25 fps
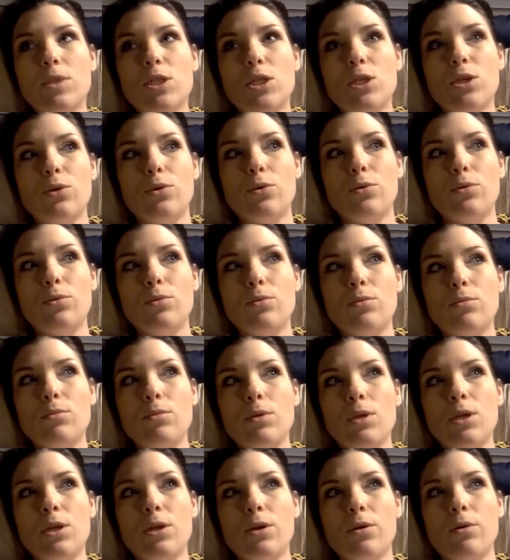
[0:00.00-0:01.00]

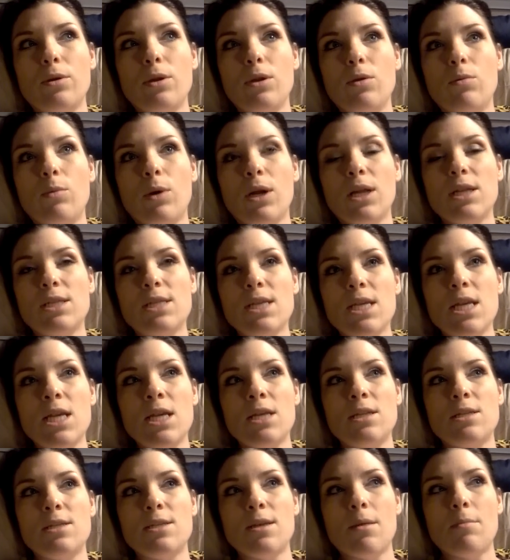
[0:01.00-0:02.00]
you wanted to
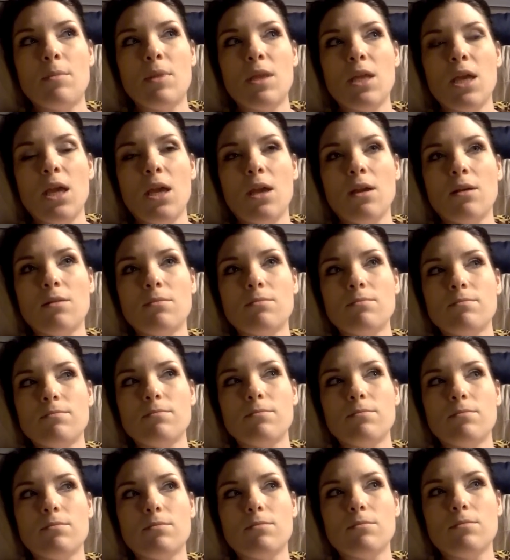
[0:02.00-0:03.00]
eat something,
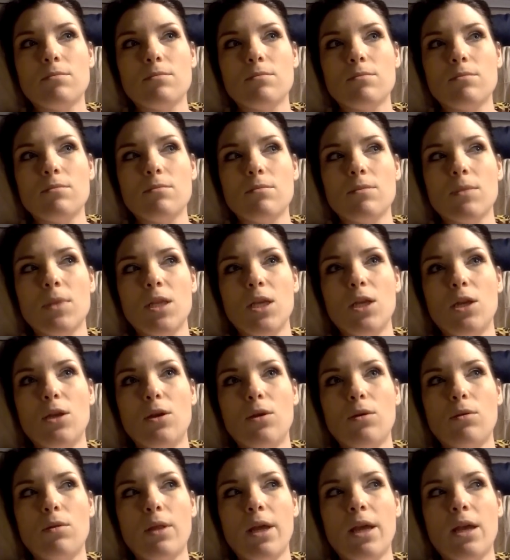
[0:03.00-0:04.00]
you
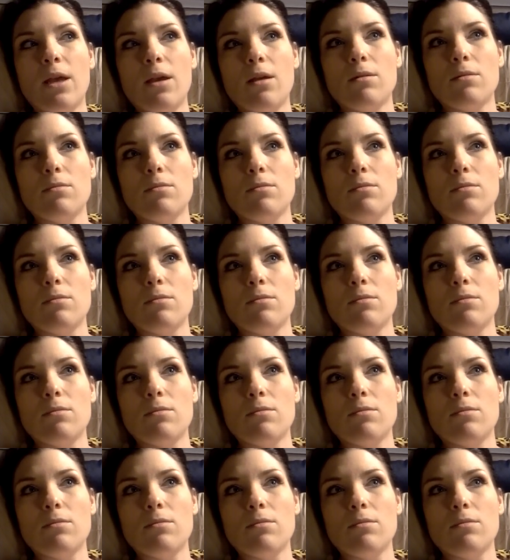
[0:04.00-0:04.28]
know, like